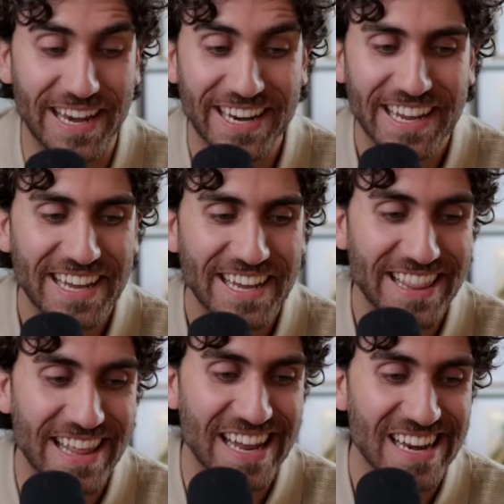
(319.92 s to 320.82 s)
that,
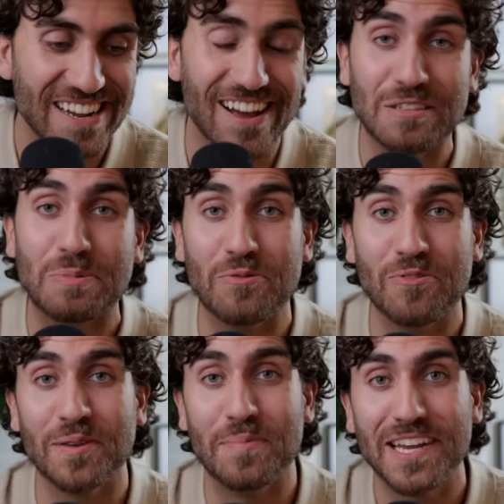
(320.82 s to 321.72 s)
that God's been
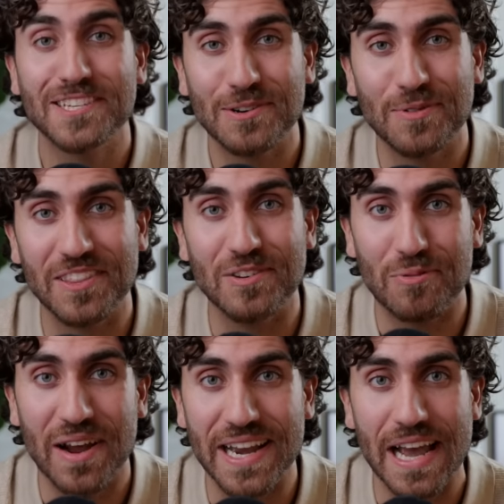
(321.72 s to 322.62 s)
really patient with you
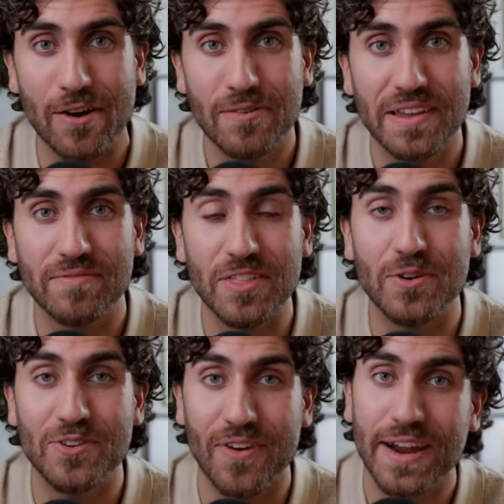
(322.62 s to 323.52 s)
right now, even
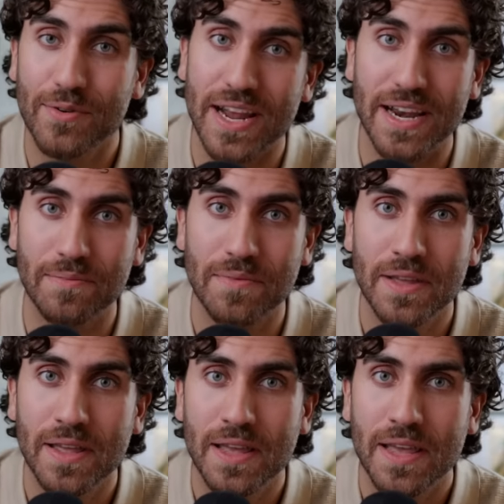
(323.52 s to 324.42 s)
though you're angry at Him.
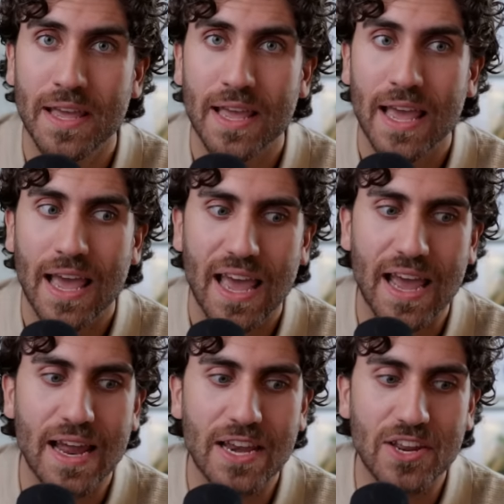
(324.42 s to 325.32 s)

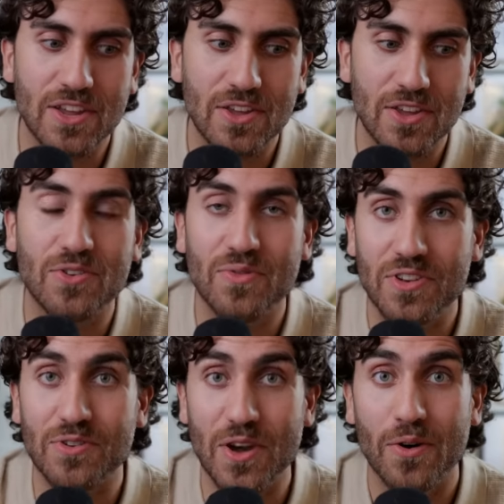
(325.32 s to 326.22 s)
And you,
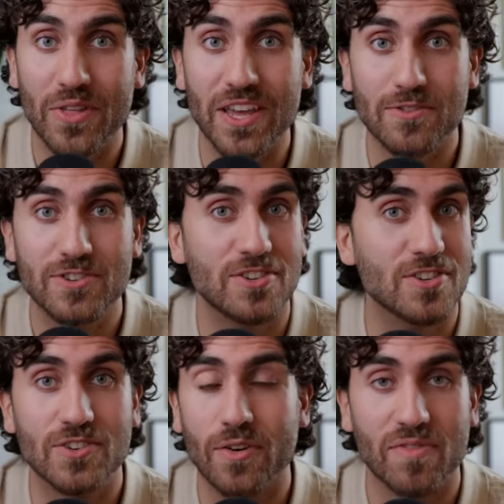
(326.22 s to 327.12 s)
you know that you should
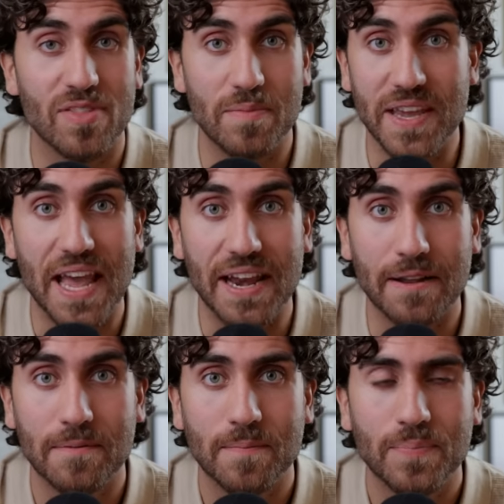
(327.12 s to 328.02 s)
just start from the
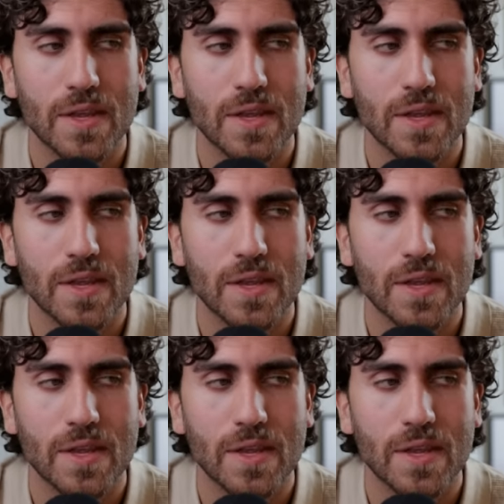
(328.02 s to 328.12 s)
beginning.